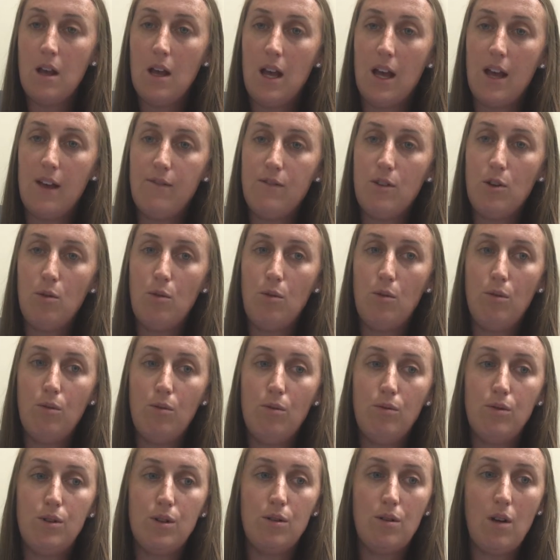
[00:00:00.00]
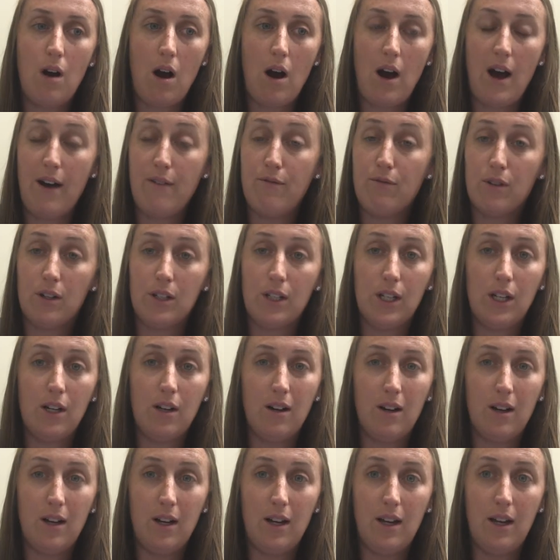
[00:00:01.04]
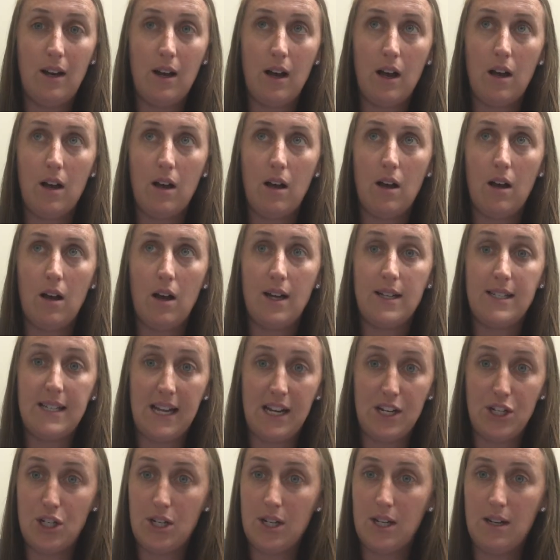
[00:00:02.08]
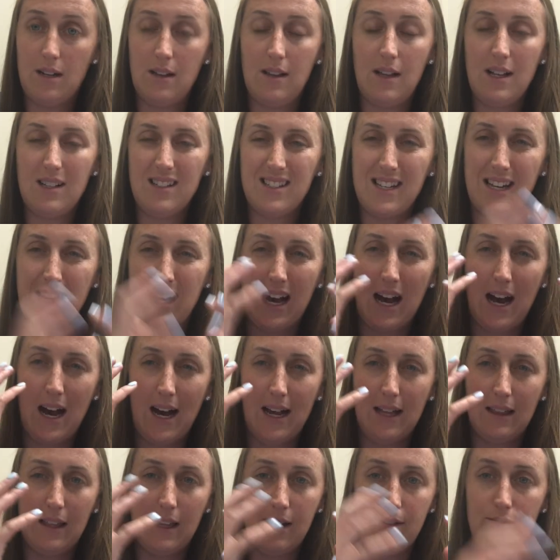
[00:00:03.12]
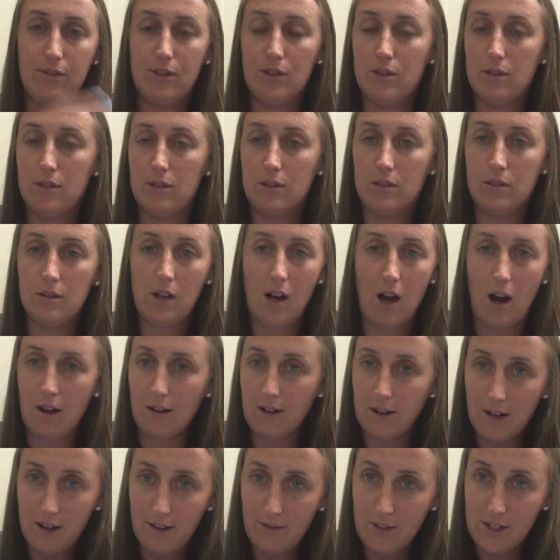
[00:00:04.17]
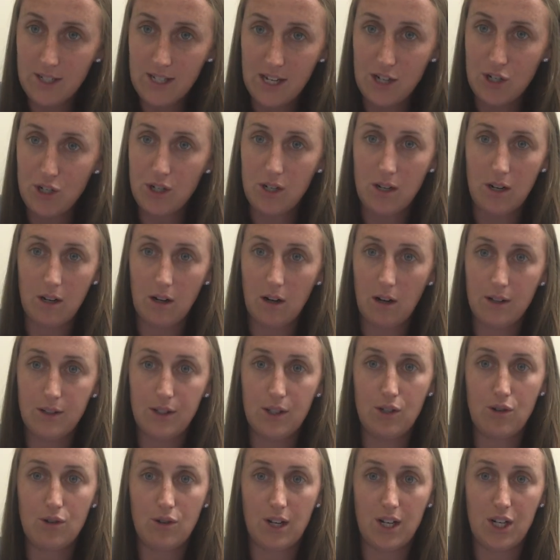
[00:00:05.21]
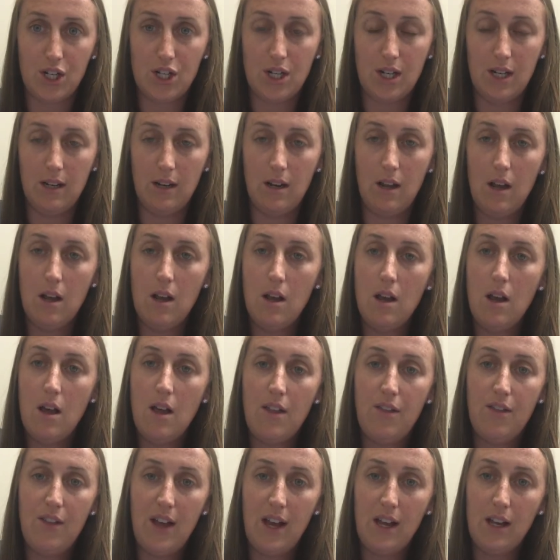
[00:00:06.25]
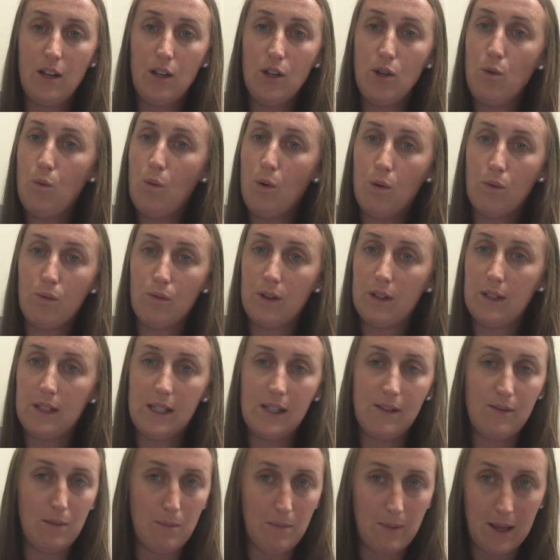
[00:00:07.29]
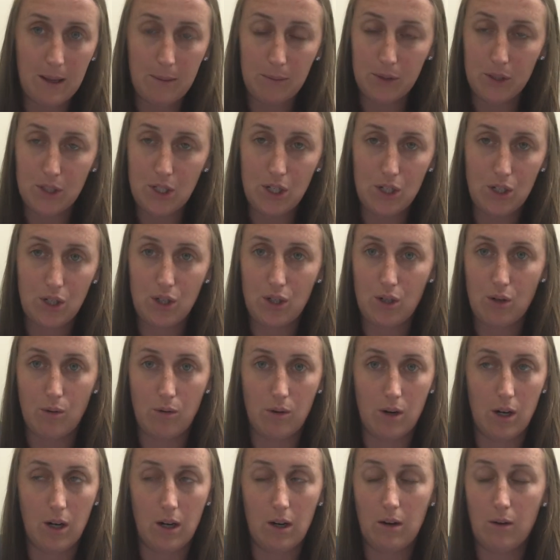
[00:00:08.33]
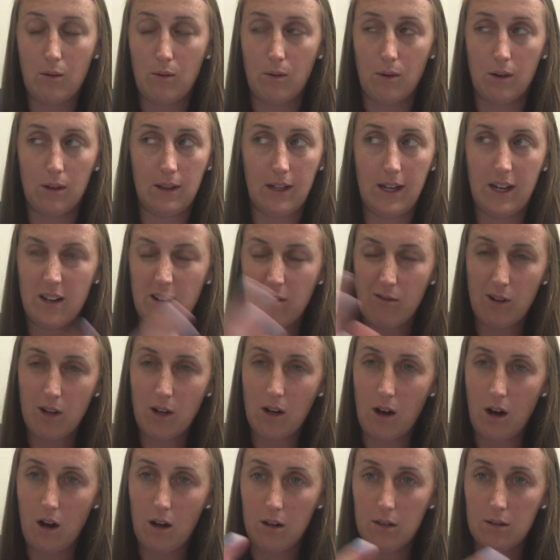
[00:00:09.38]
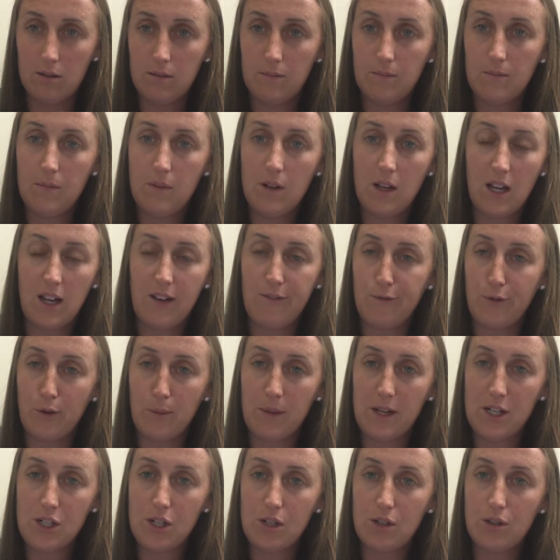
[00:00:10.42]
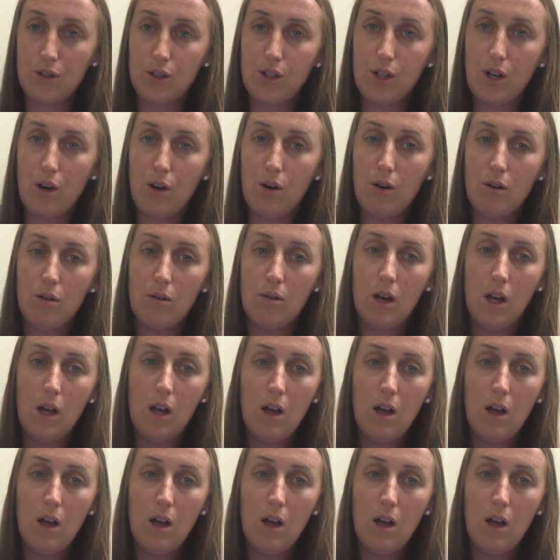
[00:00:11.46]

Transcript: If you do not have really good attention, and that's like high level cognitive attention and concentration, then you won't really even be able to store or later recall information. So